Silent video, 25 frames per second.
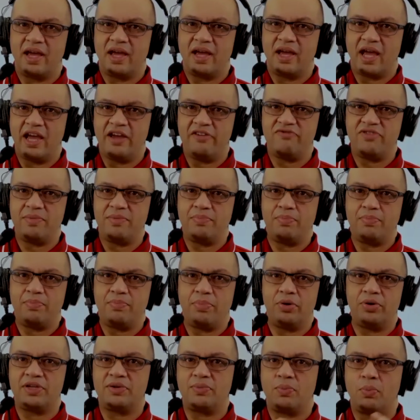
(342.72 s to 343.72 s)

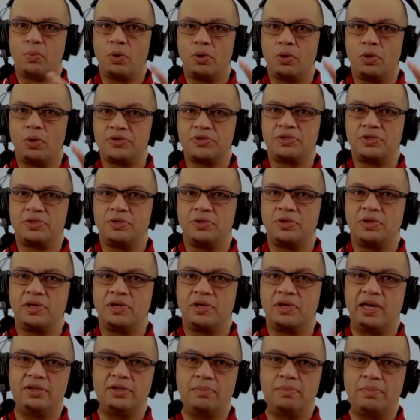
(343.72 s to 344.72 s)
Everybody wants to
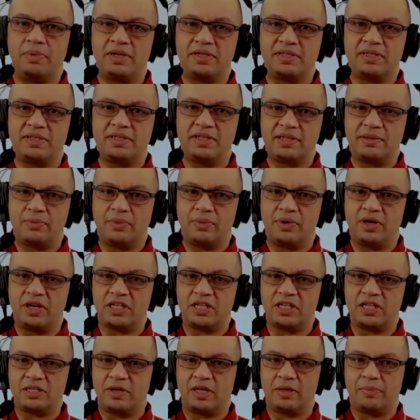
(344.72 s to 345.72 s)
get into business. And when I
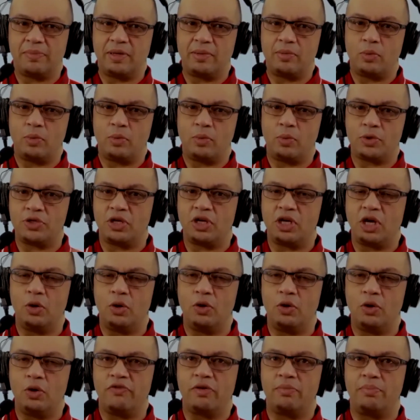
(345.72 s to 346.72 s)
speak to people, what's your
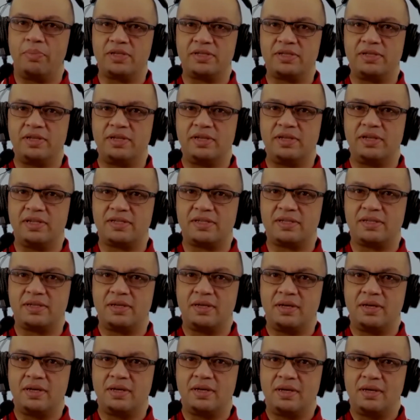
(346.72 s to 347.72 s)
goal of your business?
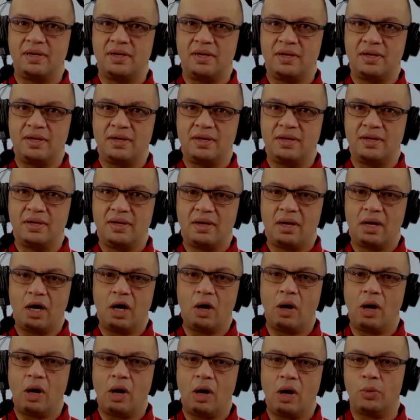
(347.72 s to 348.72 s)
Oh,
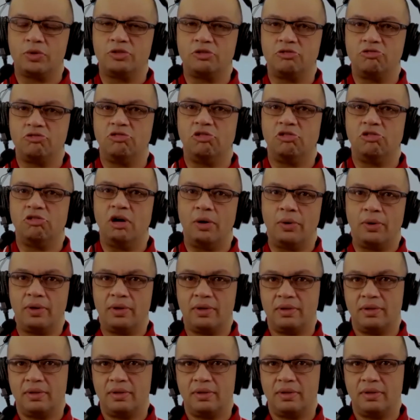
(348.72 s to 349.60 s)
I want to grow.